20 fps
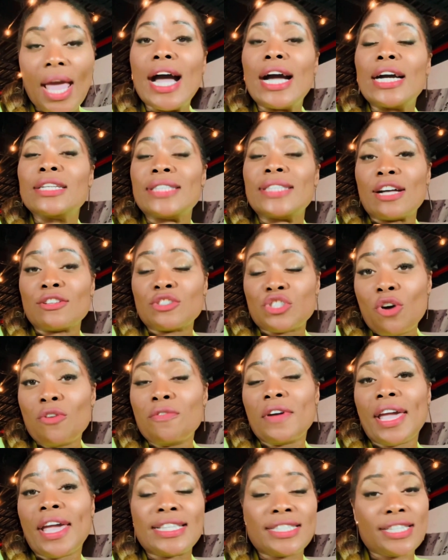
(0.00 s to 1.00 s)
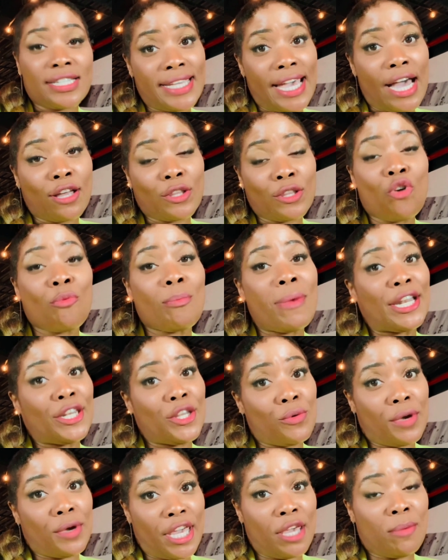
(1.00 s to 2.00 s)
Now, don't forget to download my new
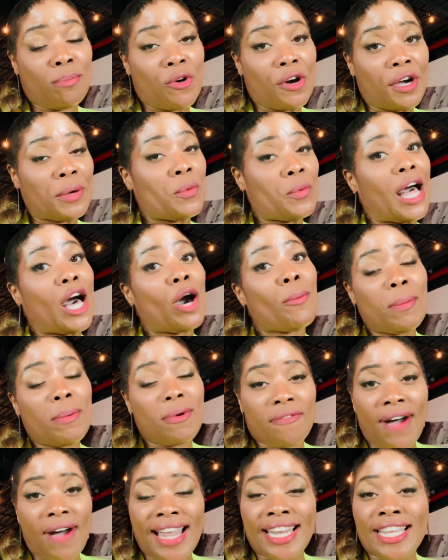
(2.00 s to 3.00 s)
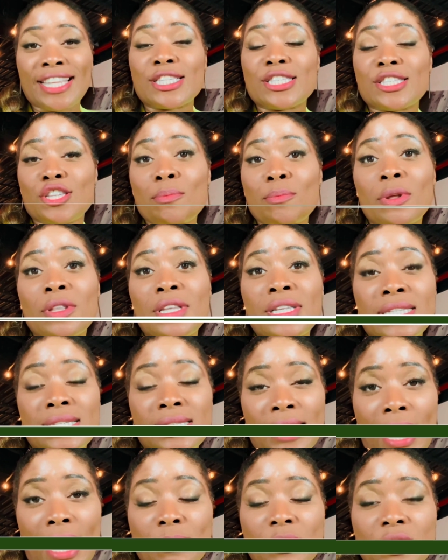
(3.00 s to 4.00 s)
ebook where I'll be providing the simplest
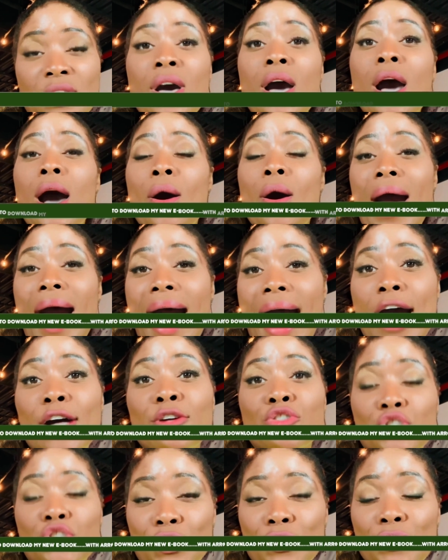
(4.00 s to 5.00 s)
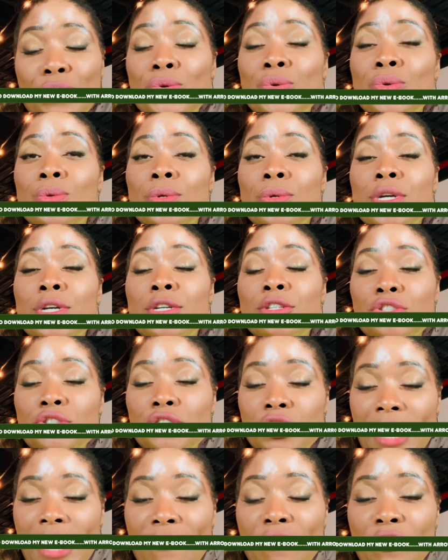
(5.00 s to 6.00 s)
steps of how to
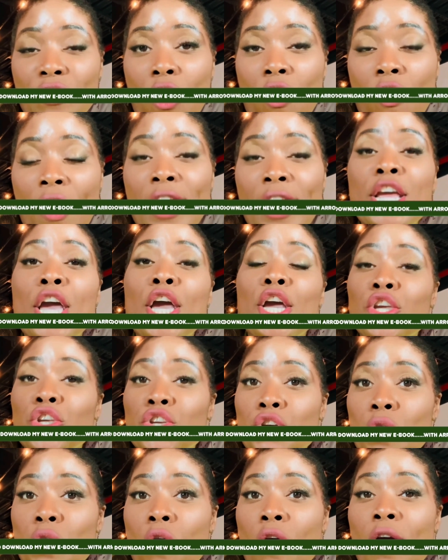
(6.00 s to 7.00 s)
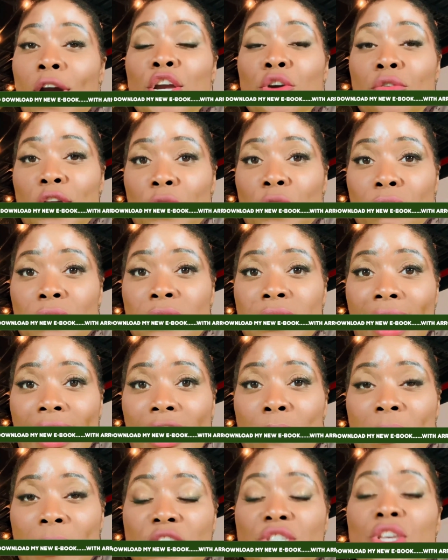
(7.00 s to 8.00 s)
safeguard your critical
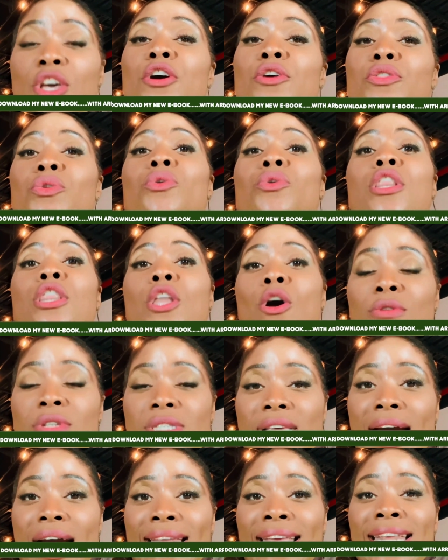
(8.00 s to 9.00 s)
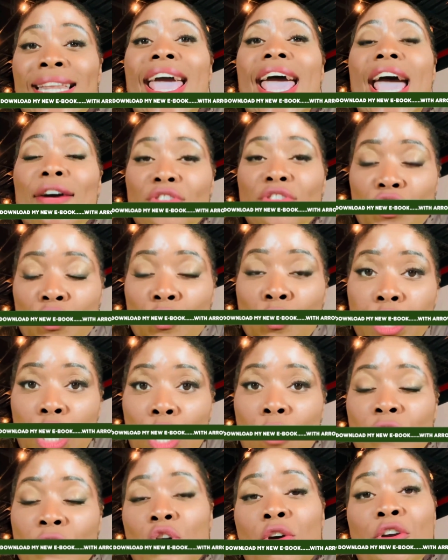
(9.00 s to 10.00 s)
documents through a loan signing after you
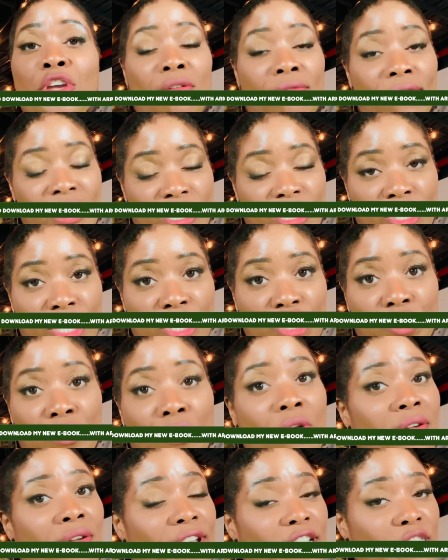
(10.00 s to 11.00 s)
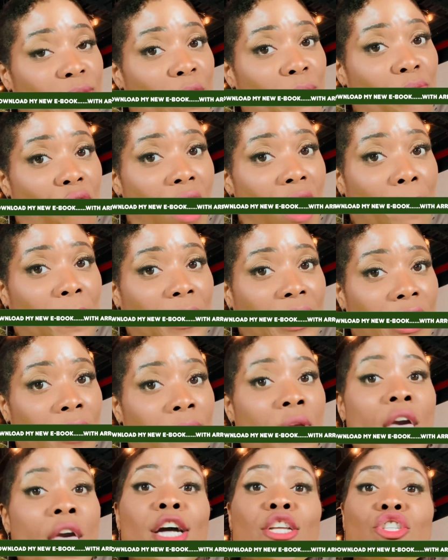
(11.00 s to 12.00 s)
close on your residential or investment property.
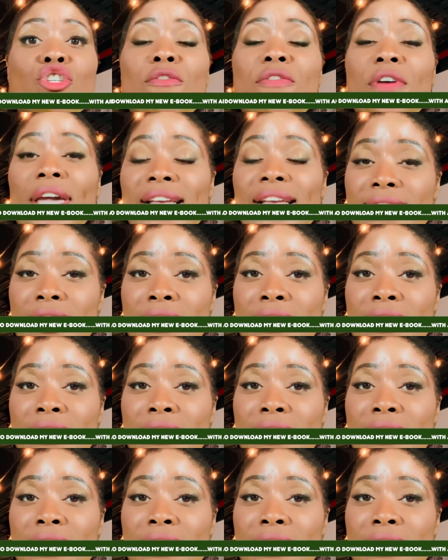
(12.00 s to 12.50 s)
Don't forget to